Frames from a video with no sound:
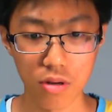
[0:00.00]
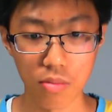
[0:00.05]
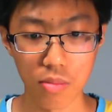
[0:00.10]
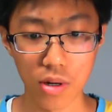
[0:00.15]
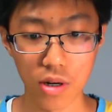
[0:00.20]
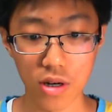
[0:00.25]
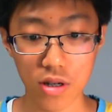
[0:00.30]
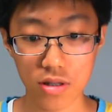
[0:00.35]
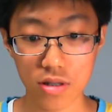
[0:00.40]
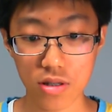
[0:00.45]

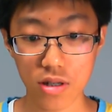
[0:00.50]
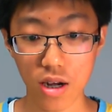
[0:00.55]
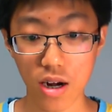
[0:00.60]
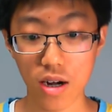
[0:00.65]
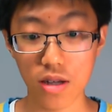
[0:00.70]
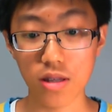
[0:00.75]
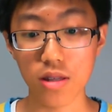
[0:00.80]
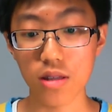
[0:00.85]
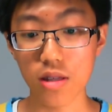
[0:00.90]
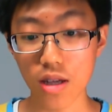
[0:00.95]
But
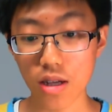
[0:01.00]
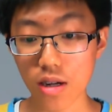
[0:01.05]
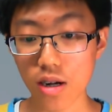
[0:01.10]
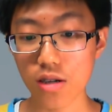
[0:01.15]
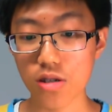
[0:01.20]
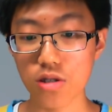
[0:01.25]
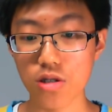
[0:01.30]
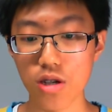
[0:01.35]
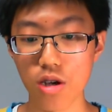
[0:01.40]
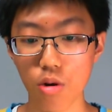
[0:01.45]
I think
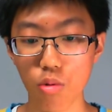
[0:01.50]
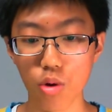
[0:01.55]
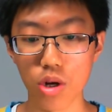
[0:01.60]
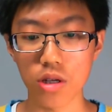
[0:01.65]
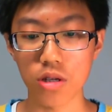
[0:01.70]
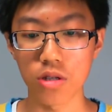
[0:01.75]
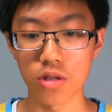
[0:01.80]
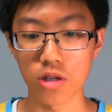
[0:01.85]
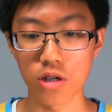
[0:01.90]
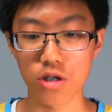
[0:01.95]
I see a
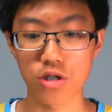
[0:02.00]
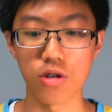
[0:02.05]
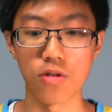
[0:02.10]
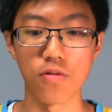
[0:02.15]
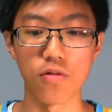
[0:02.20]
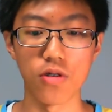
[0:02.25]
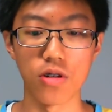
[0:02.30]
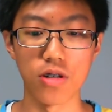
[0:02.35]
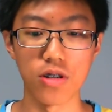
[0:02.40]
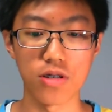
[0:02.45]
win condition
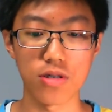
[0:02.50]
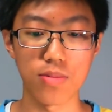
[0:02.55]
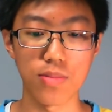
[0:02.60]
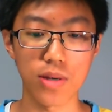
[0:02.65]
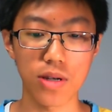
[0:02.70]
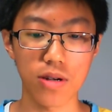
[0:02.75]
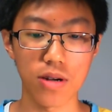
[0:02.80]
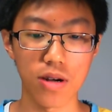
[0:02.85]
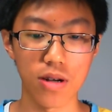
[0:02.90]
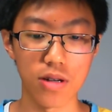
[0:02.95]
for this,
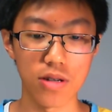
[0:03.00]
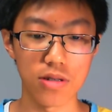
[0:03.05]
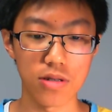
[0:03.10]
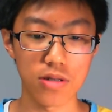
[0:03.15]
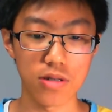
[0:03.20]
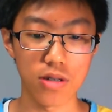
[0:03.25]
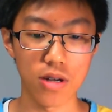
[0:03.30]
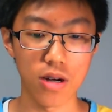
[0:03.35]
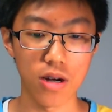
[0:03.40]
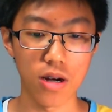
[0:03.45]

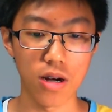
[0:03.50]
because